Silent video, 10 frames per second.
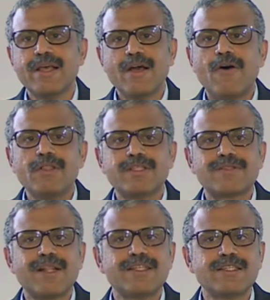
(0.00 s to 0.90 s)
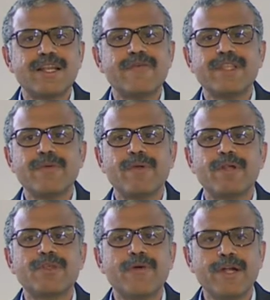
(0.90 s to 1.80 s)
all the sludges and everything will be
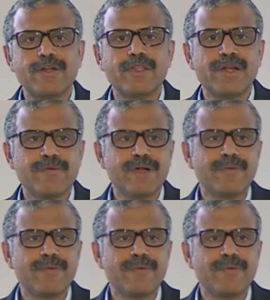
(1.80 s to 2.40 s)
thrown into the river.